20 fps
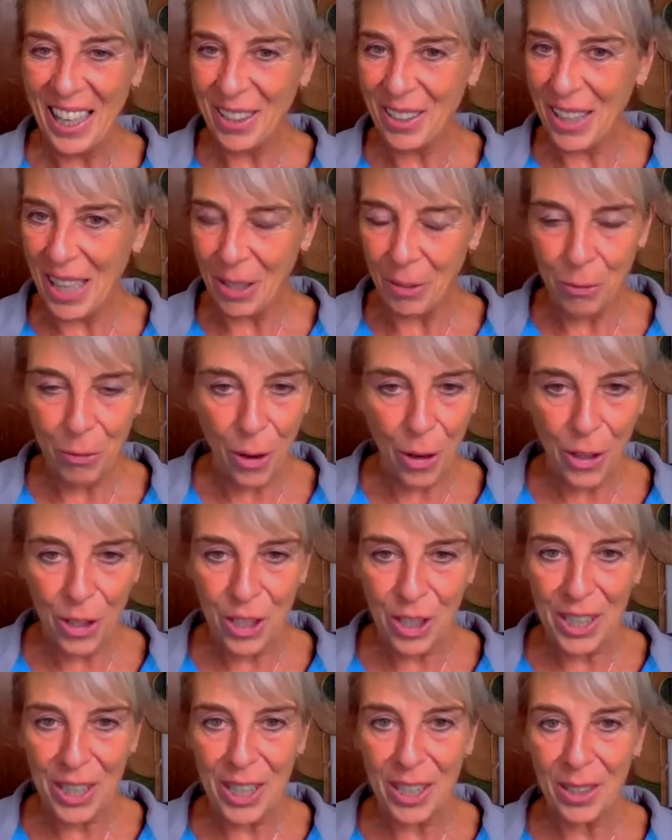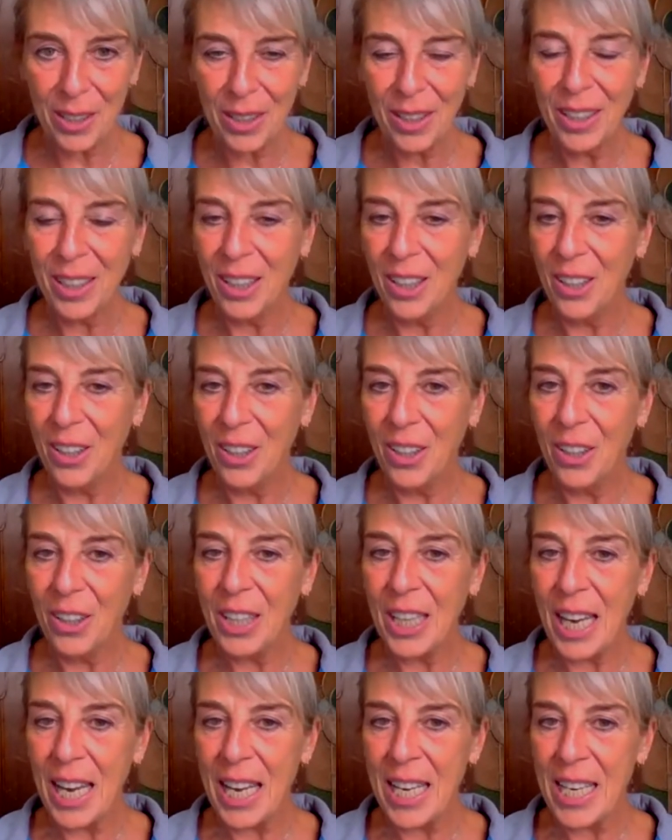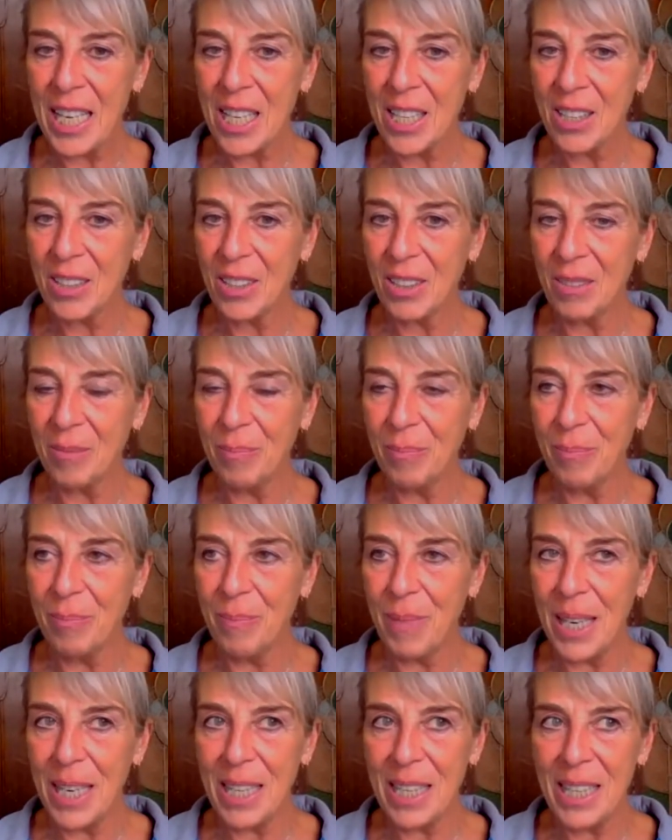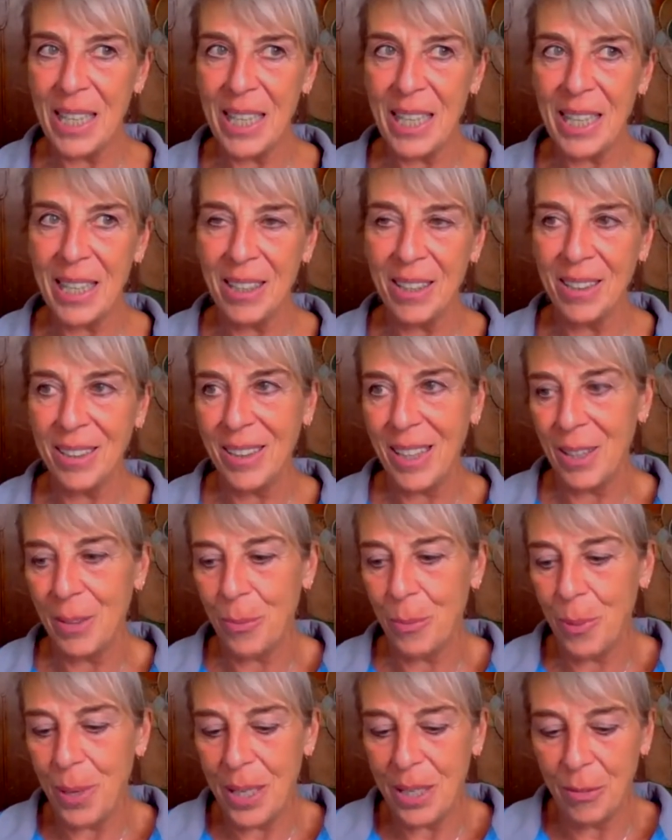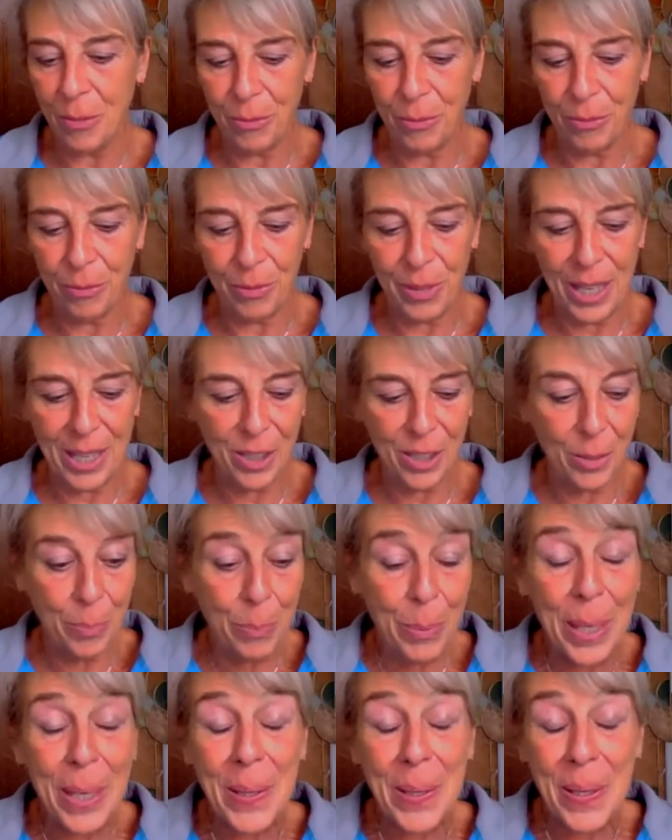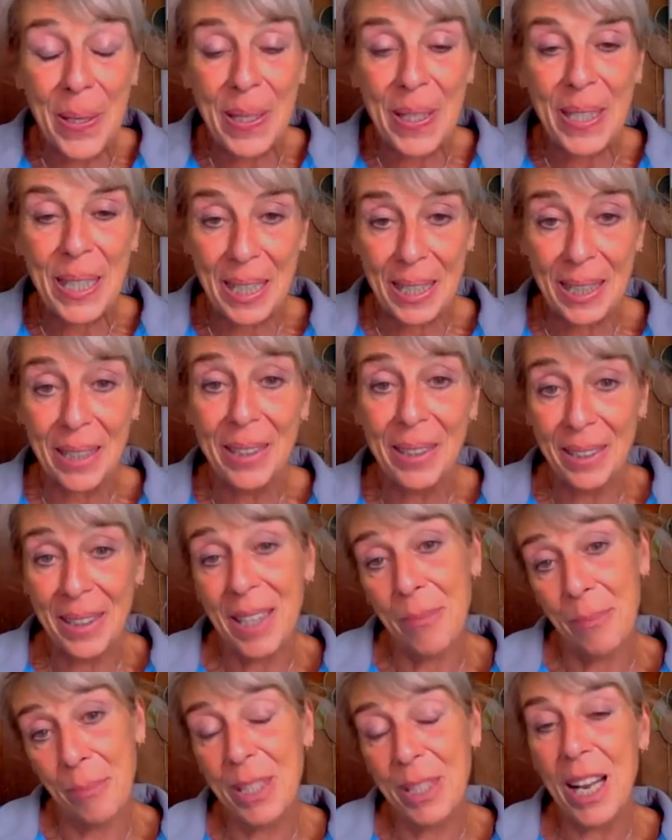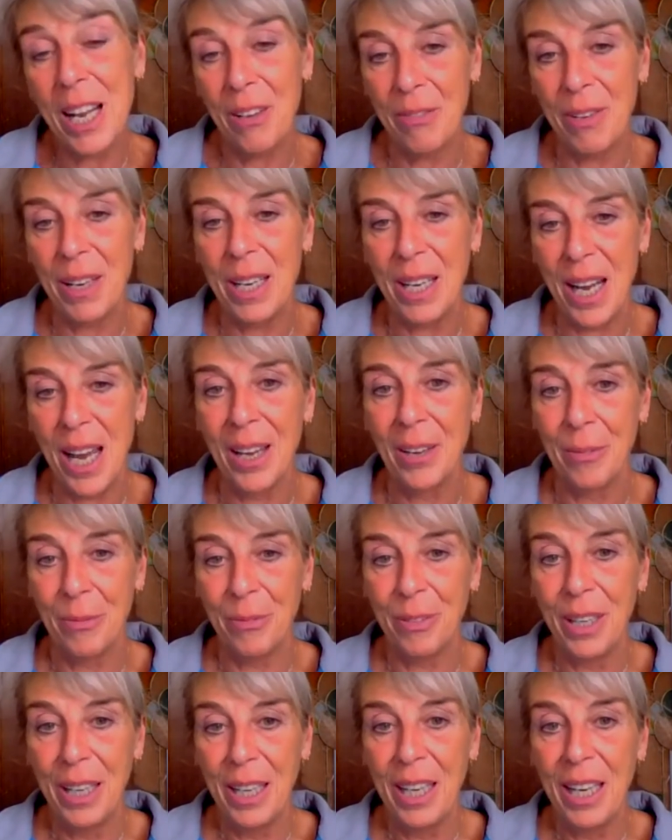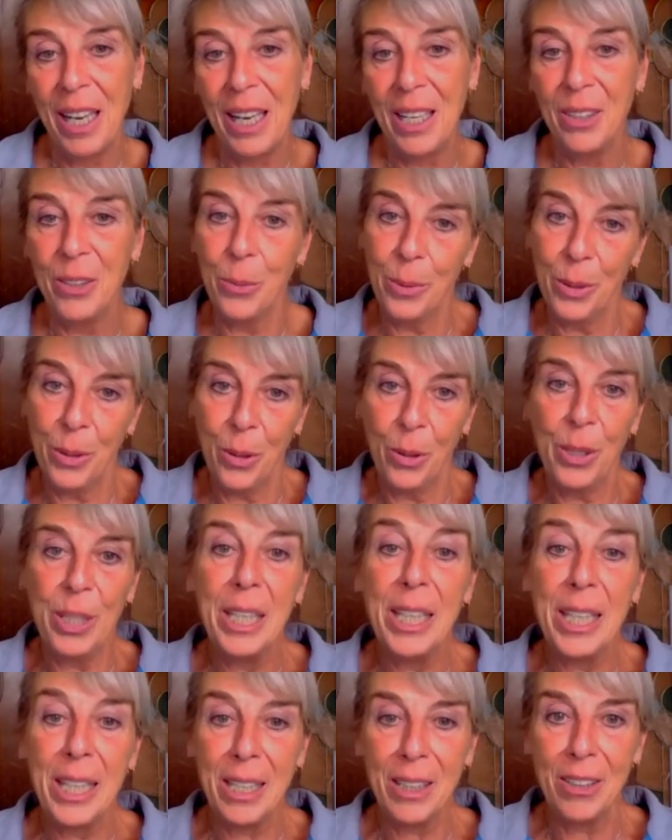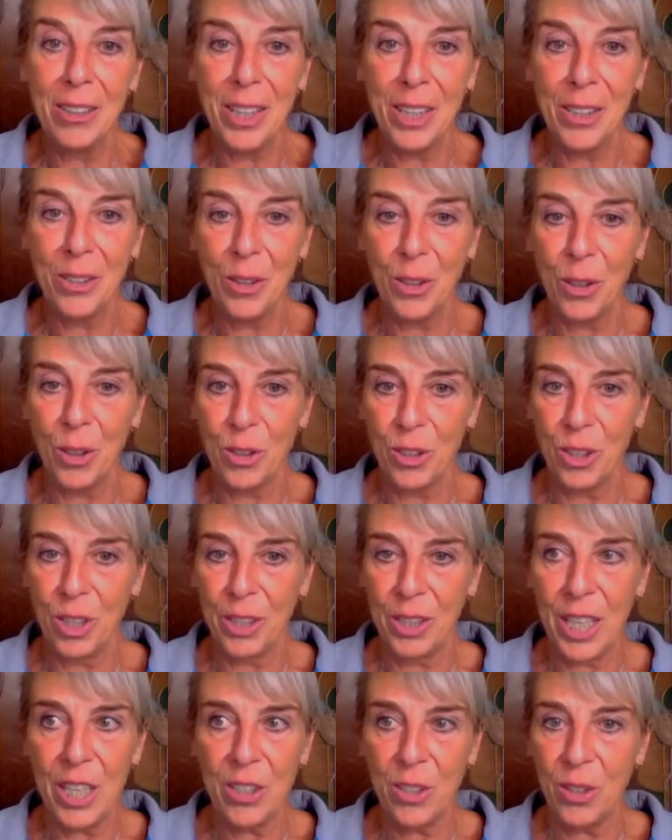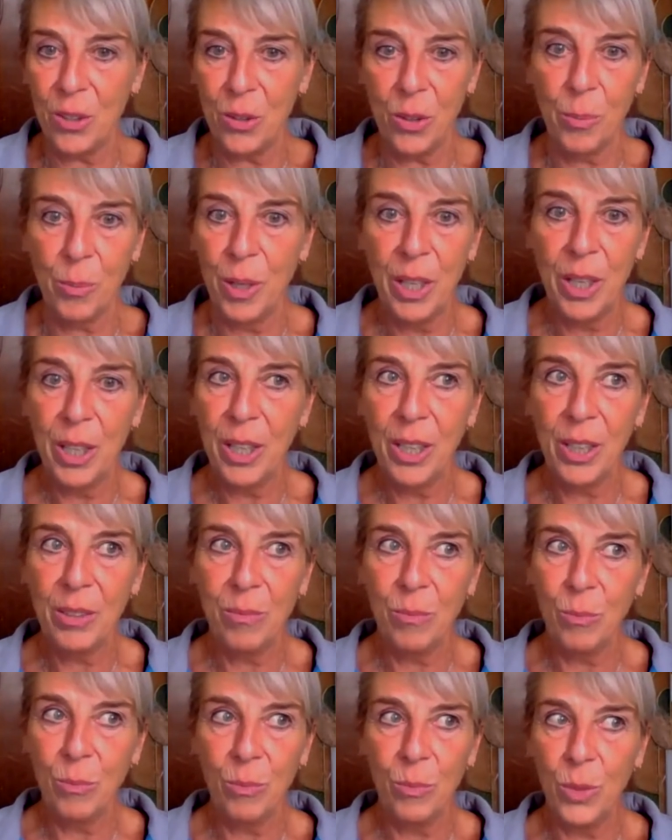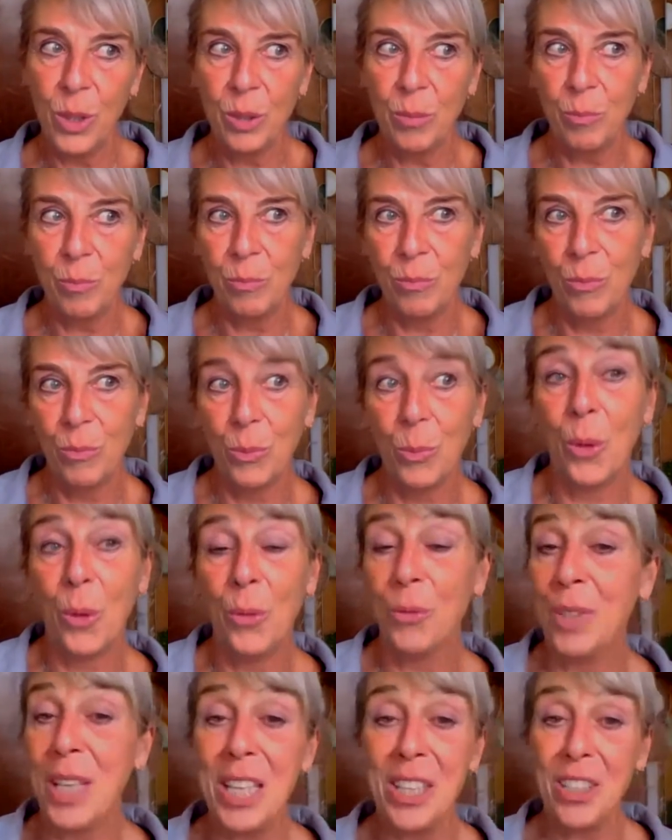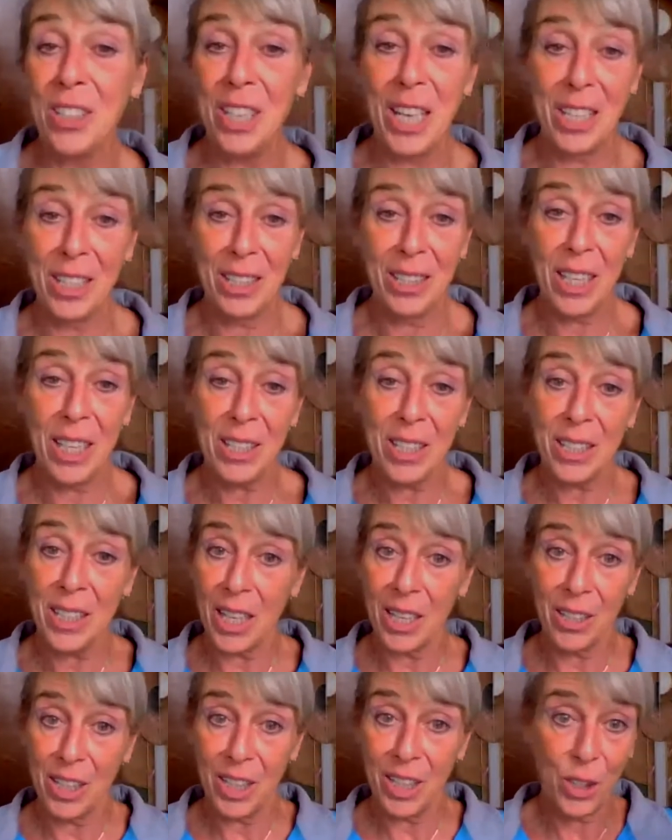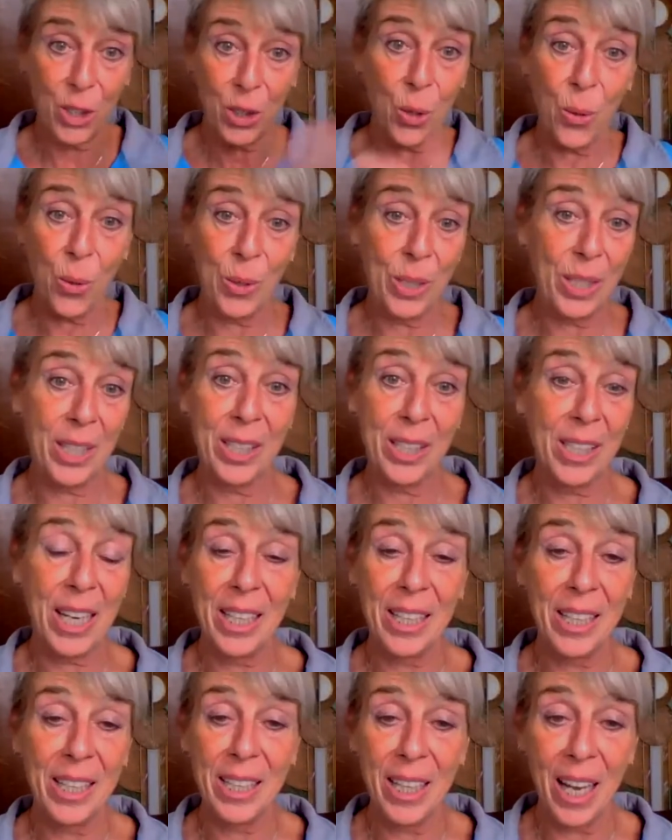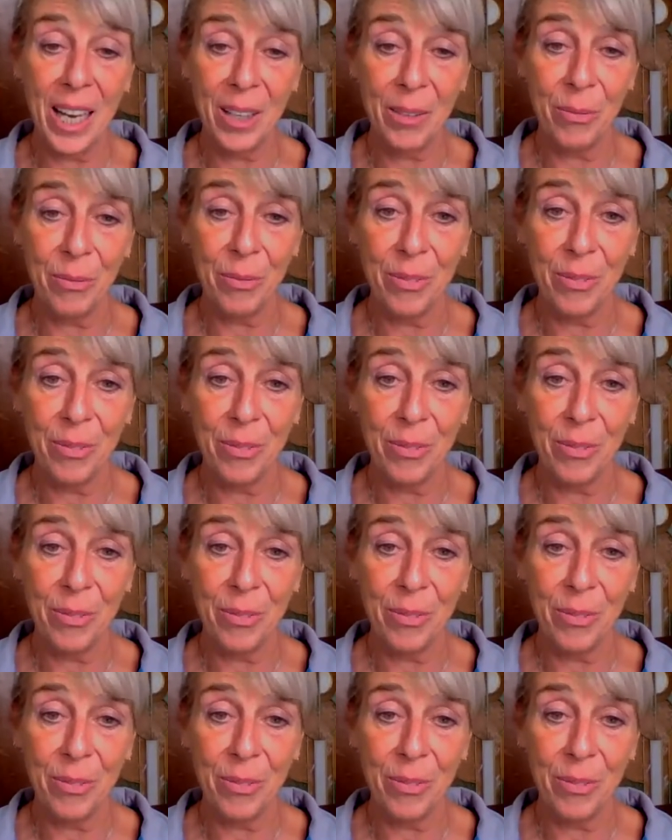and functioning, okay, it's mainly in their way of experiencing themselves and life. And you will only hear it in your consultation room. It won't necessarily show in the daily life.